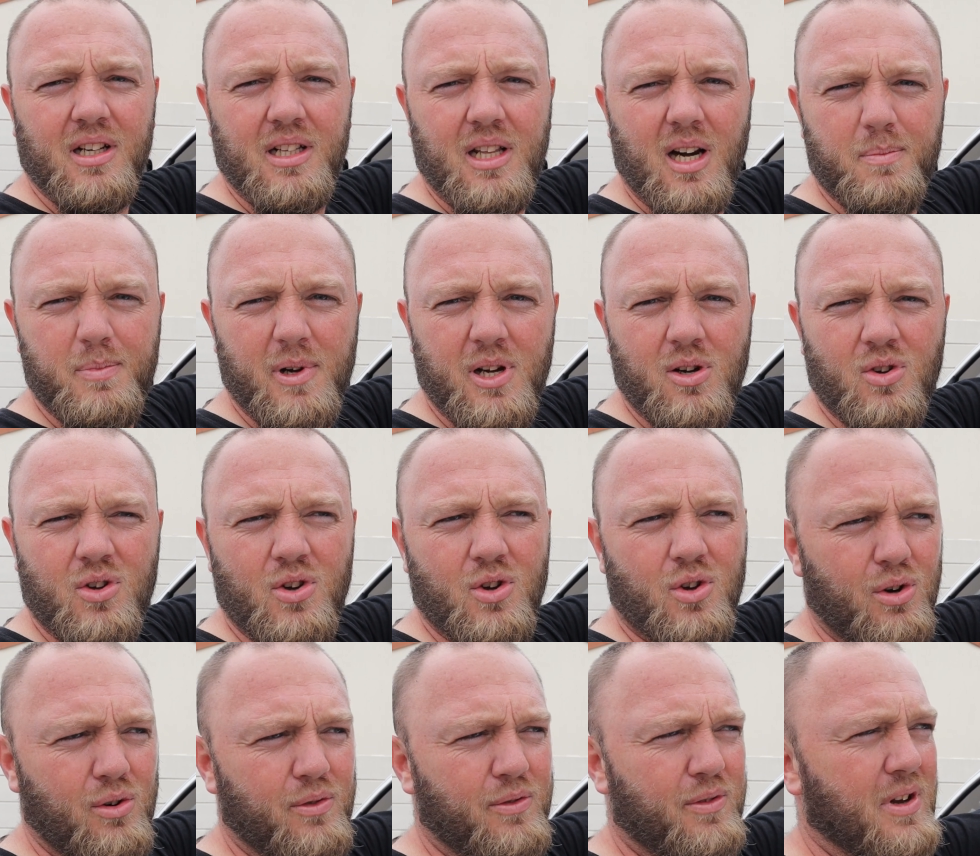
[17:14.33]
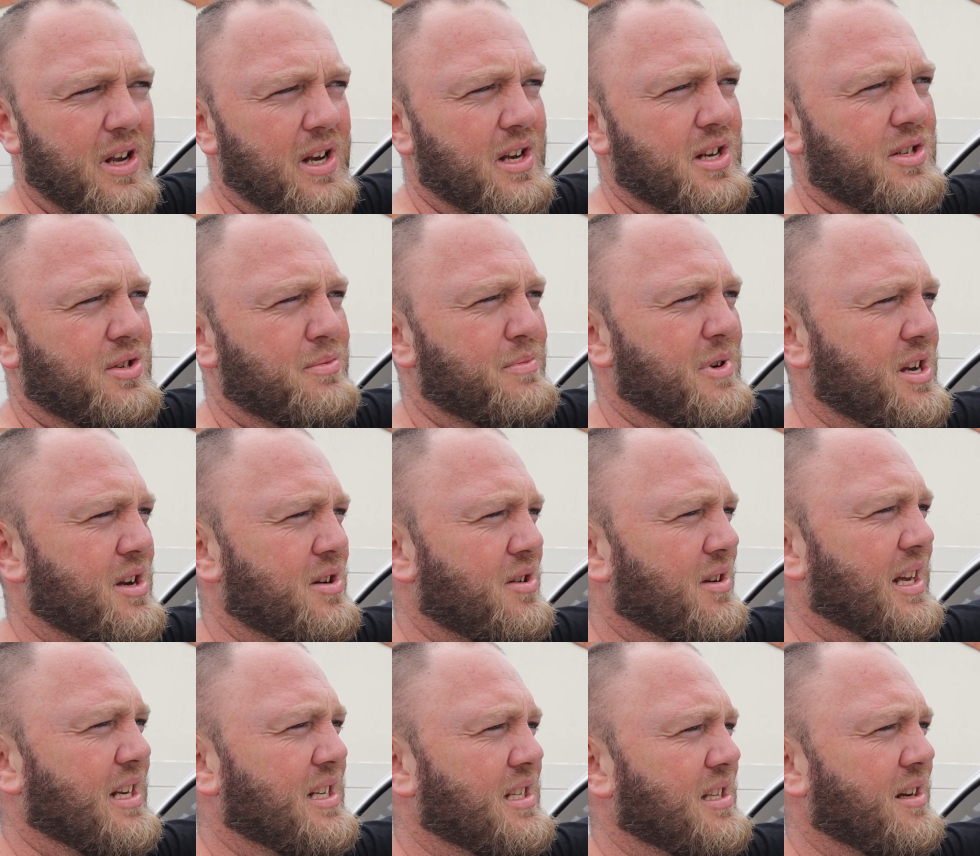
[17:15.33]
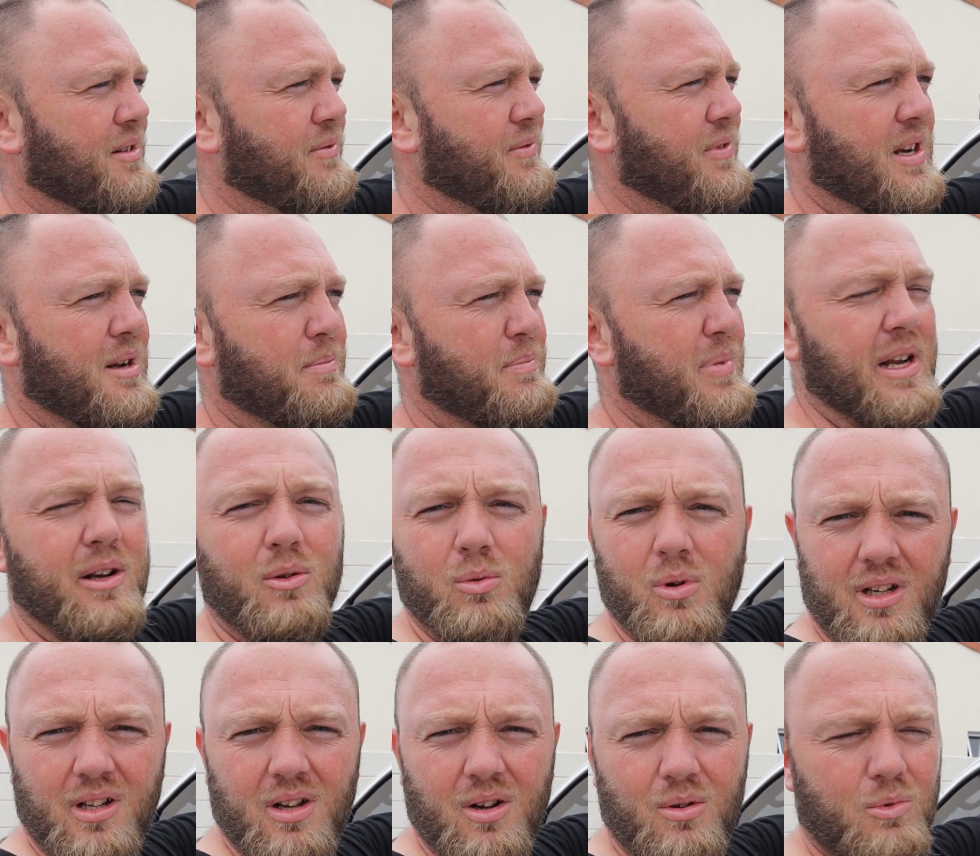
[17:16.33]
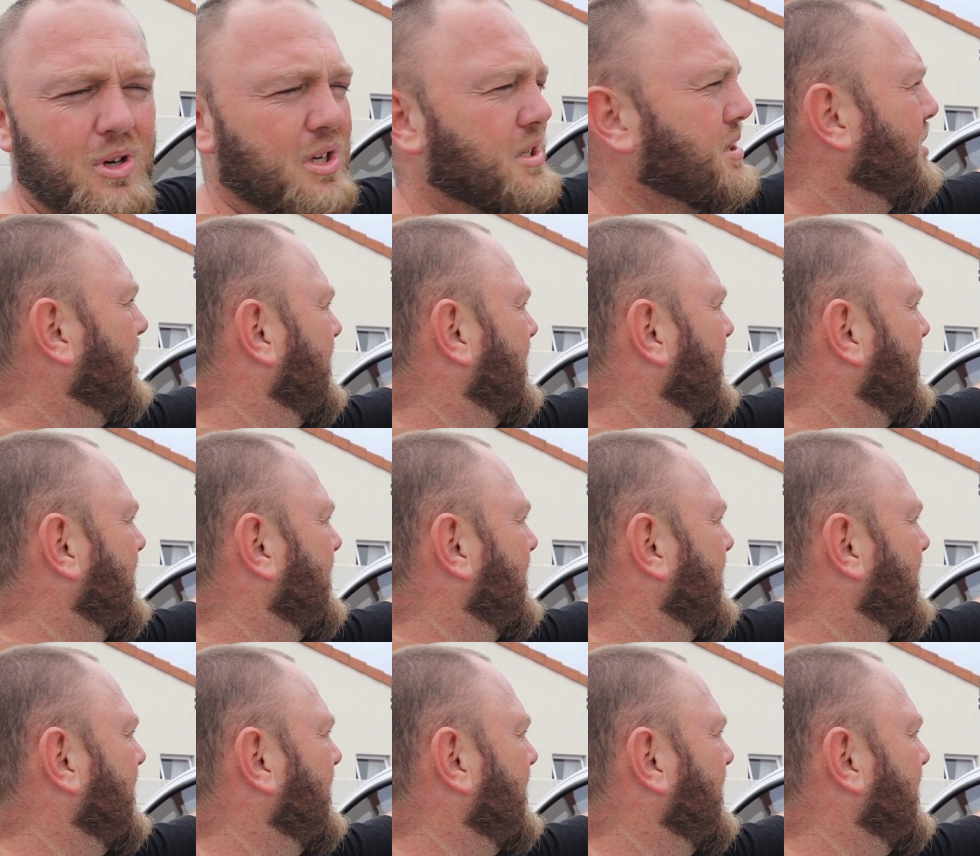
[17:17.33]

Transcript: it dripping on your roof. And as you may know, that stuff and the paintwork don't work so